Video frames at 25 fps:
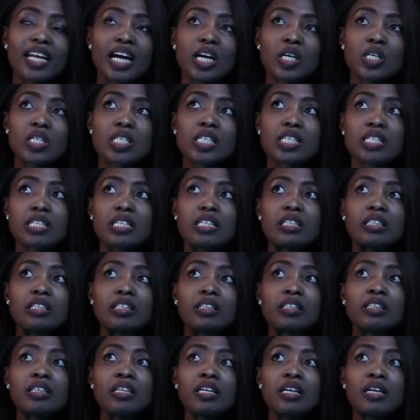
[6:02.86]
I could
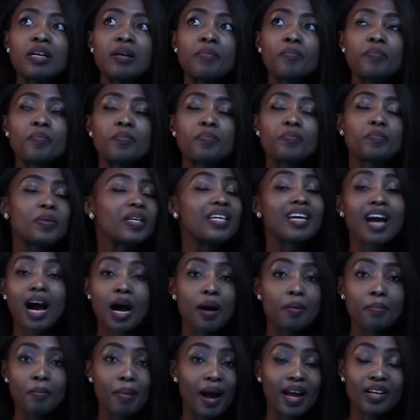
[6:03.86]
still
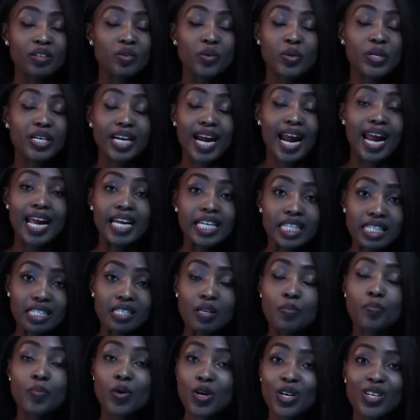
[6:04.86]
become and create
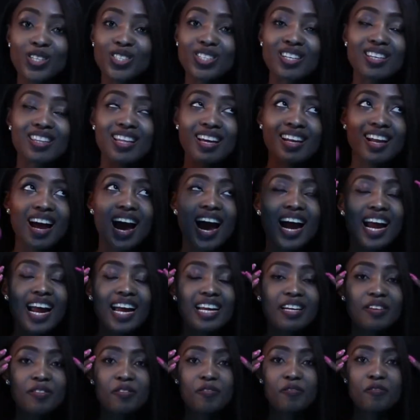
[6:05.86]
the person that I
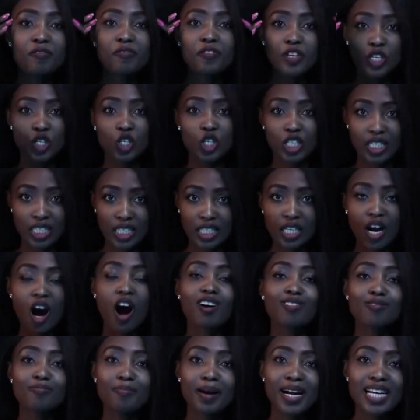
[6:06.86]
had envisioned
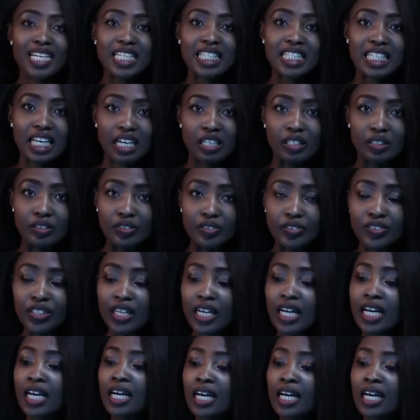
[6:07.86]
of myself.